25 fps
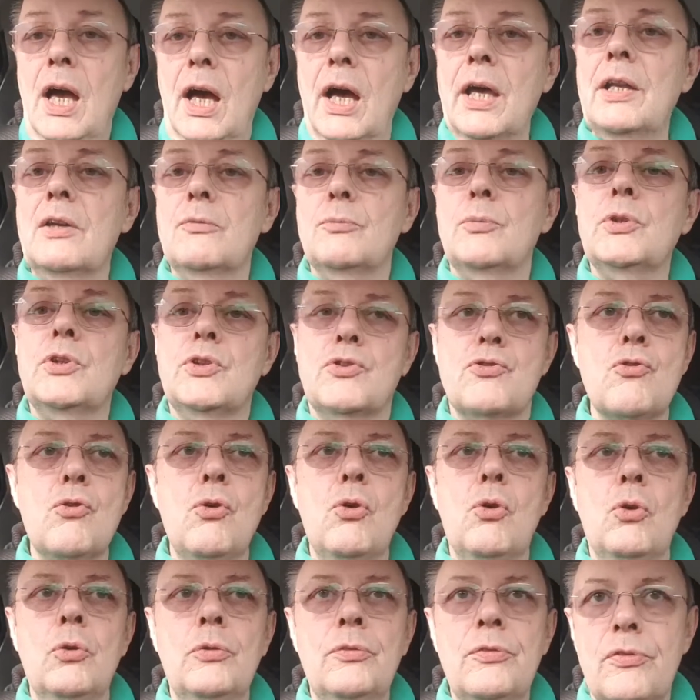And I've
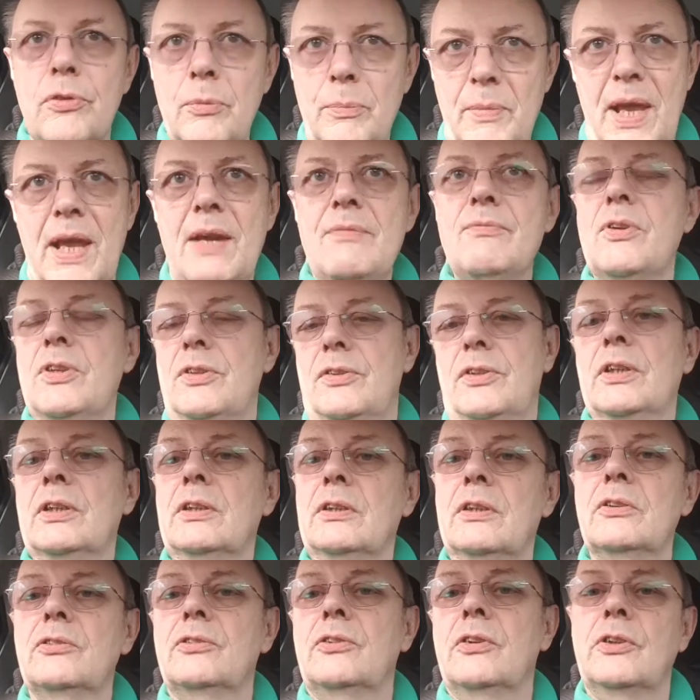withdrawn from
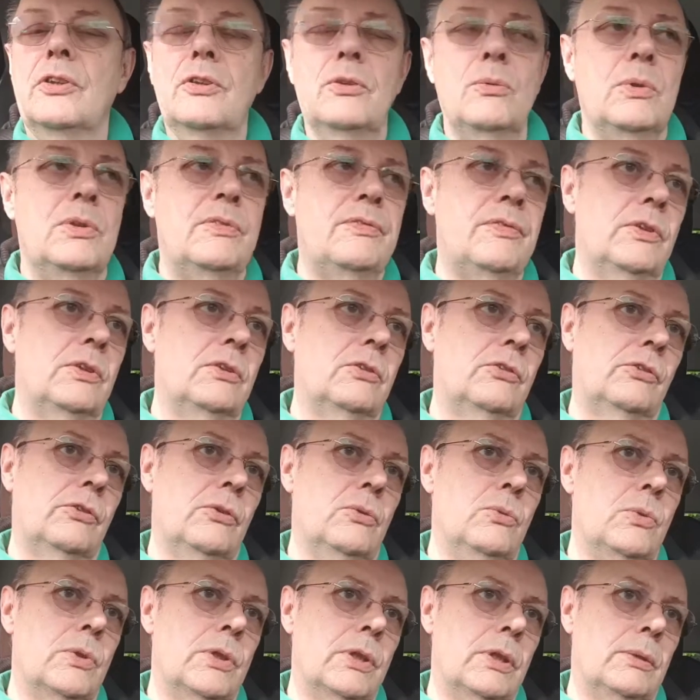everything that's to do with fast
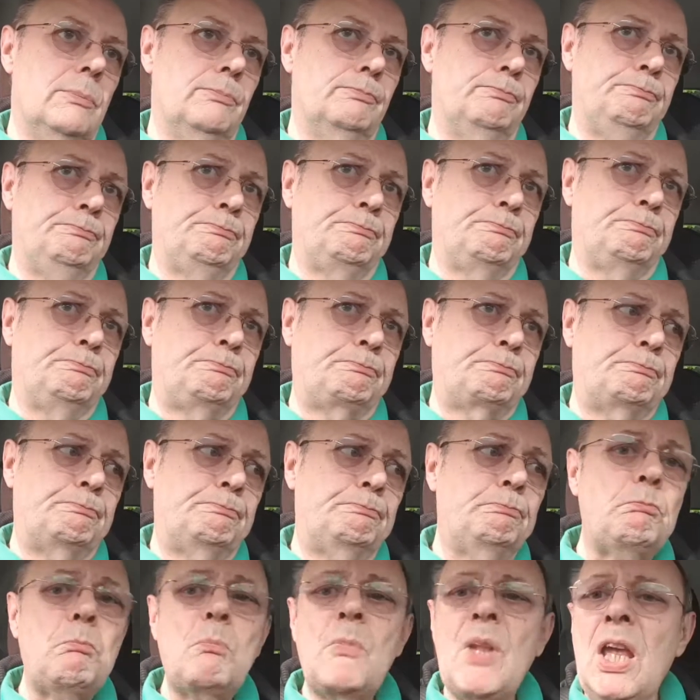talking.
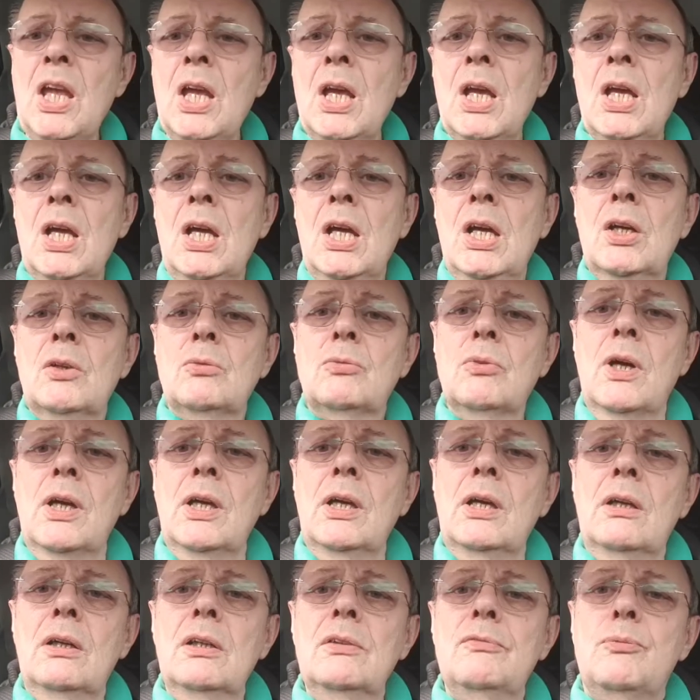
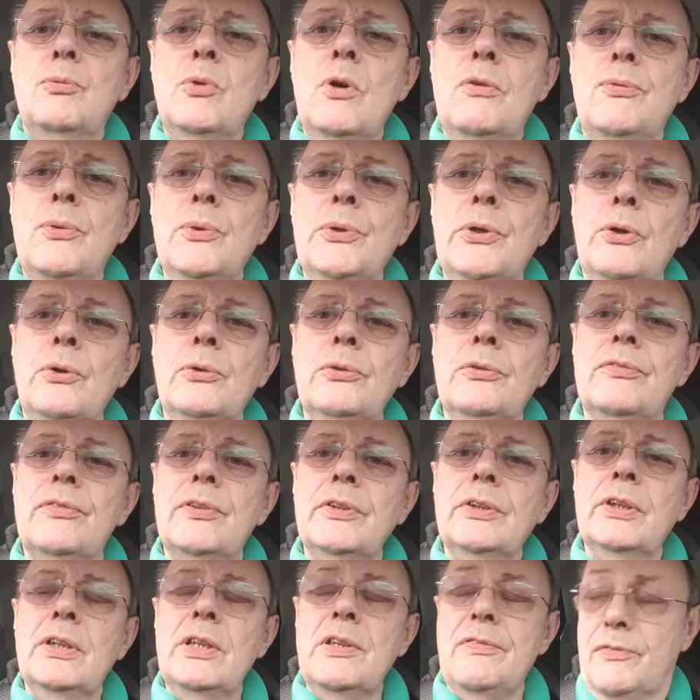Right, I've waffled on for
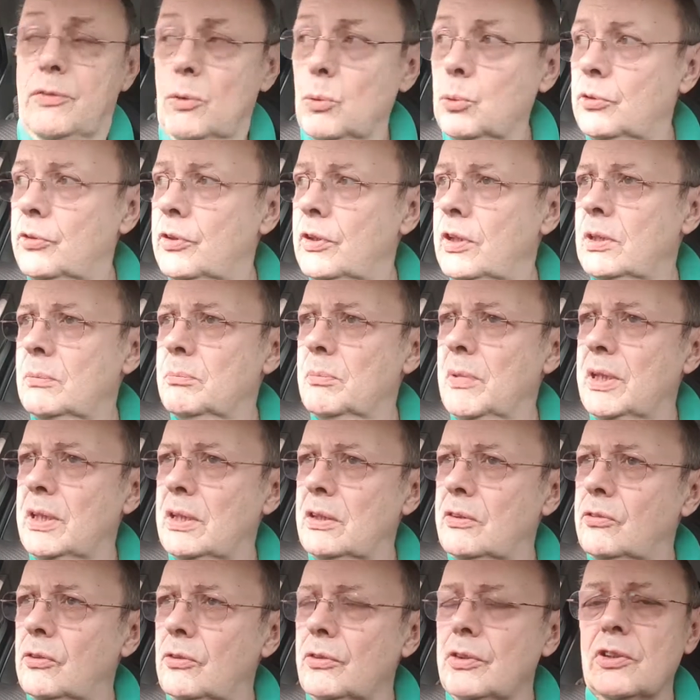nearly 14
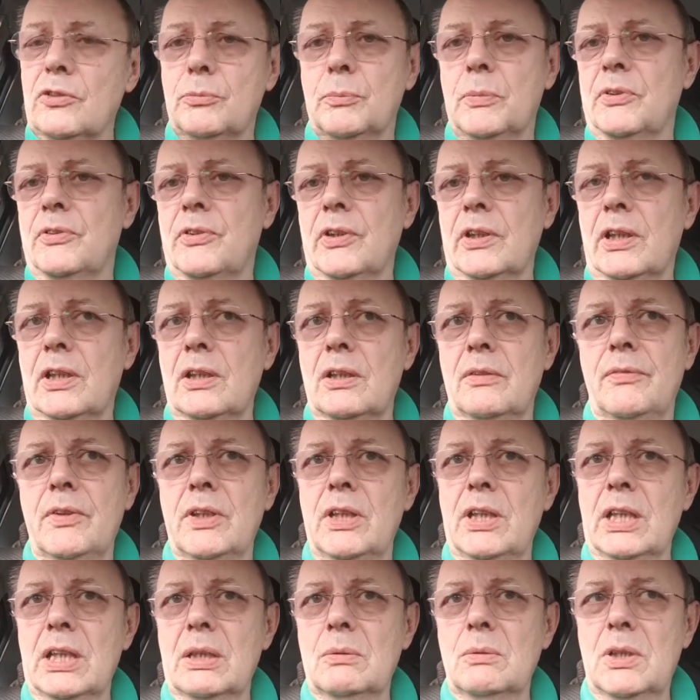minutes on this particular
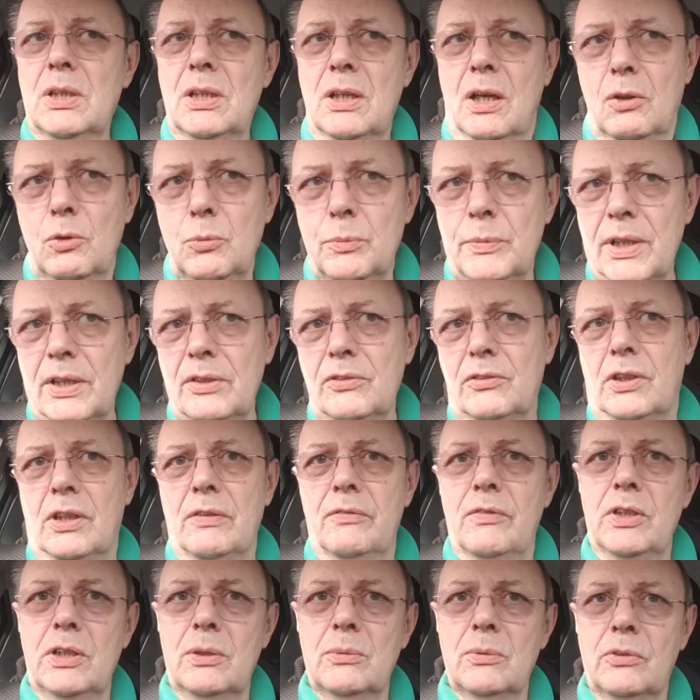video. I hope that's
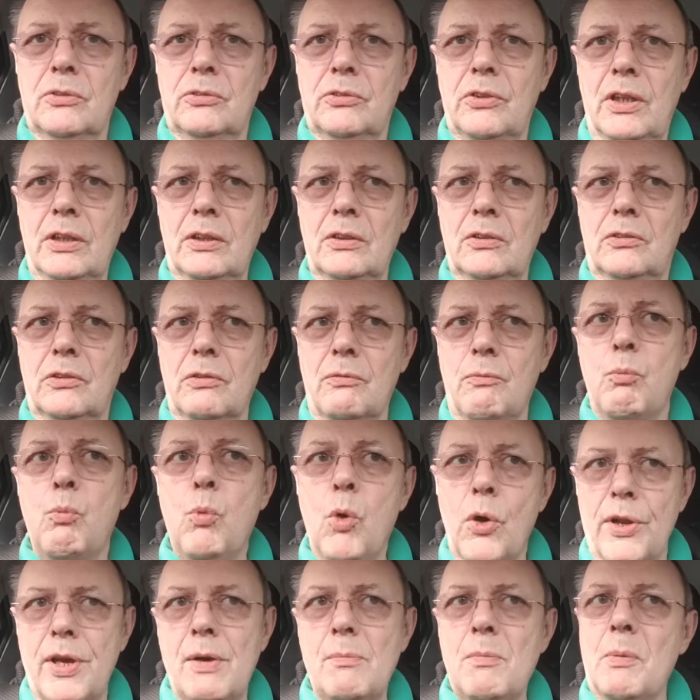given you a sense of
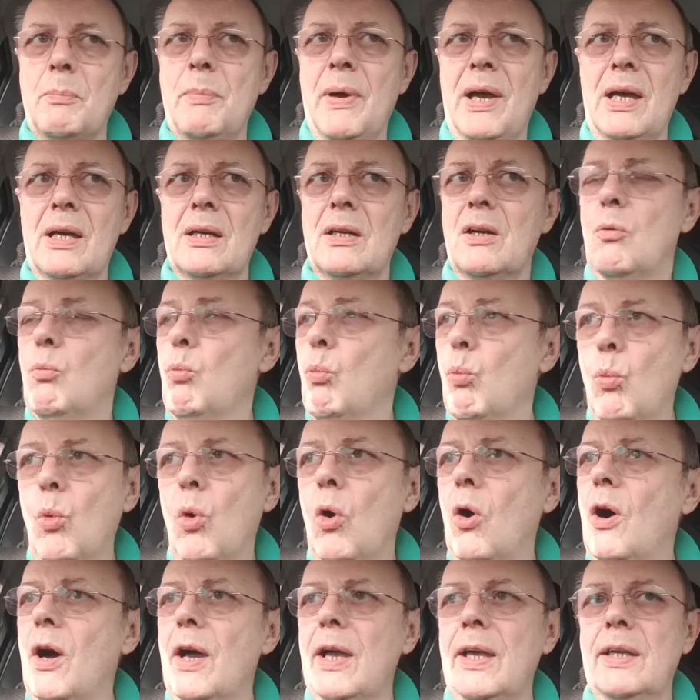what I'm about and
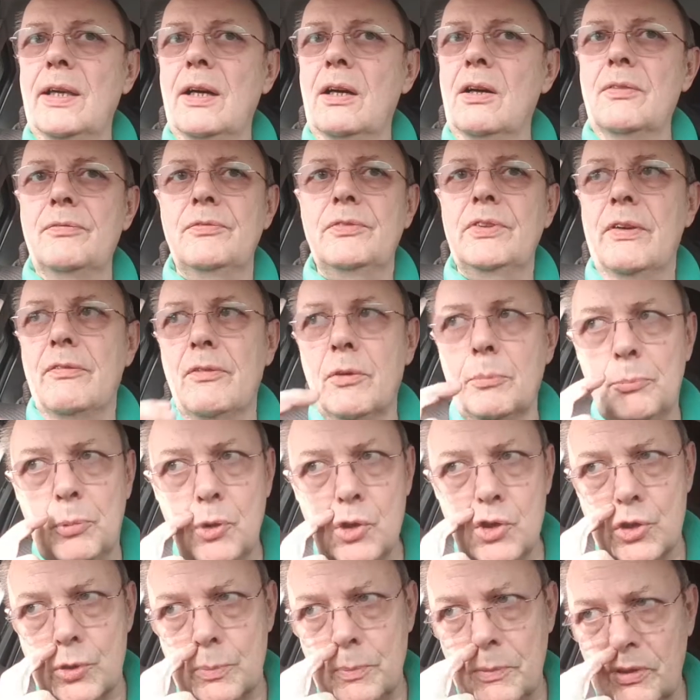why I've never
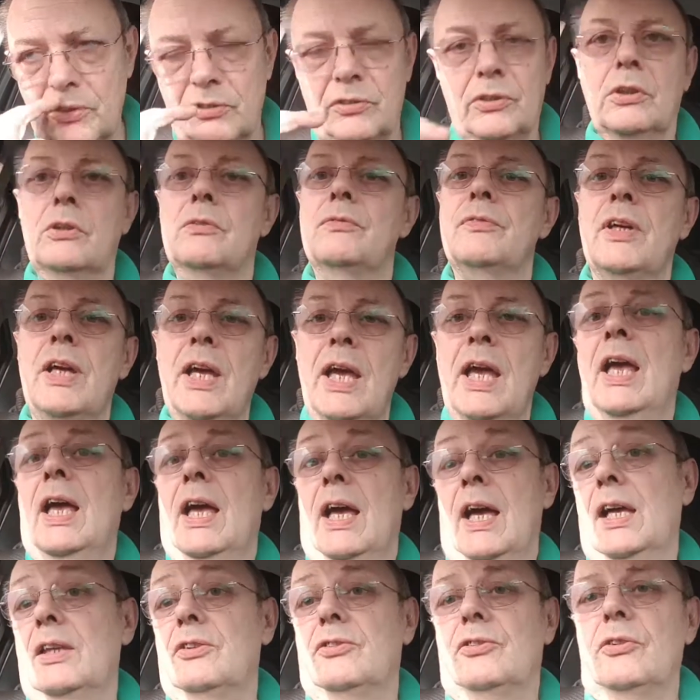pushed myself
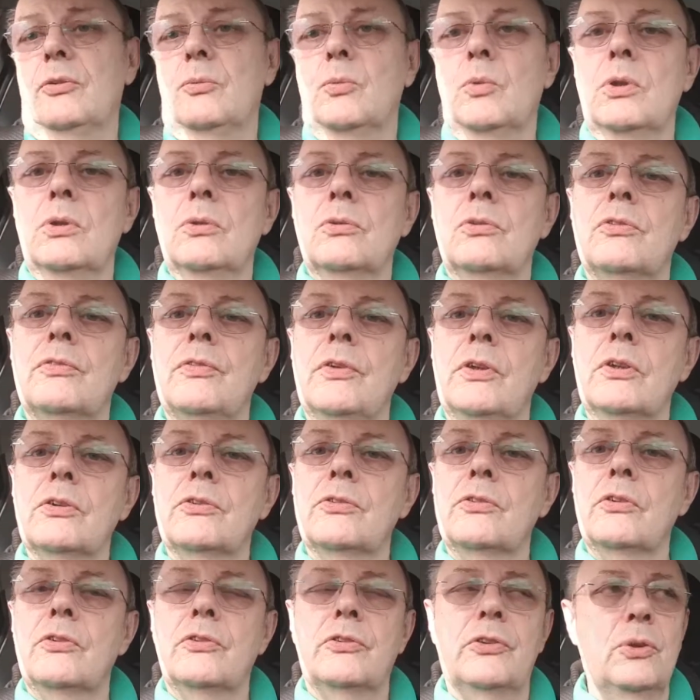as the world's
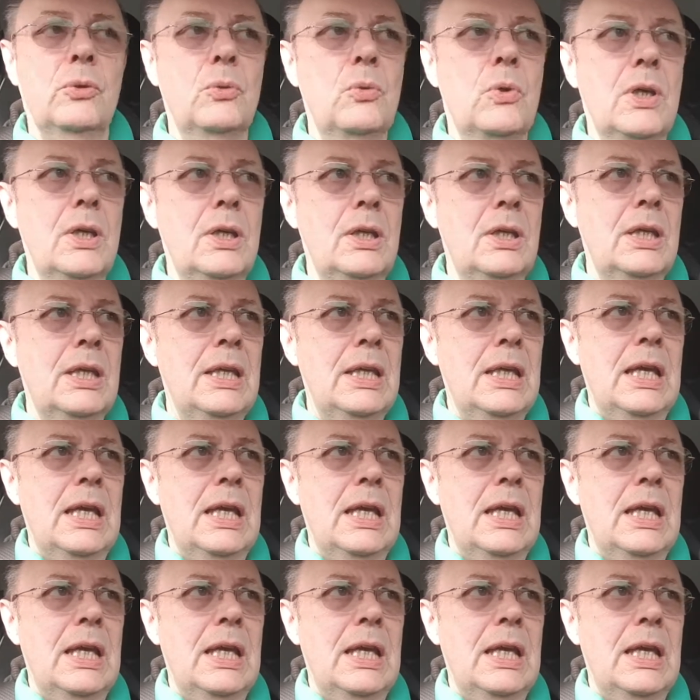fastest talker.